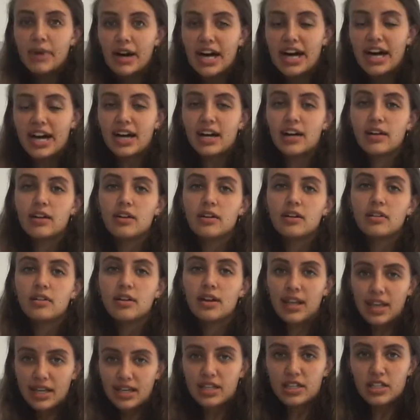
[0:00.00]
by
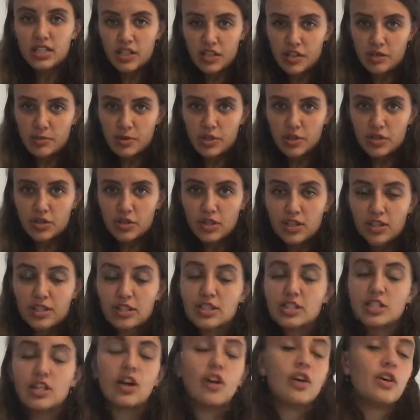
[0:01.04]
London dispersion.
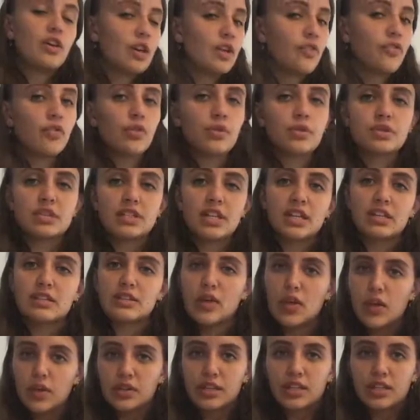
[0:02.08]
It's the only force that is
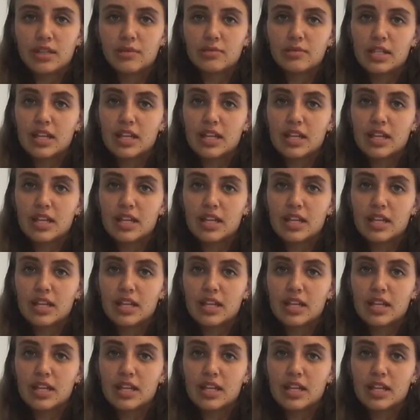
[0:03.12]
holding them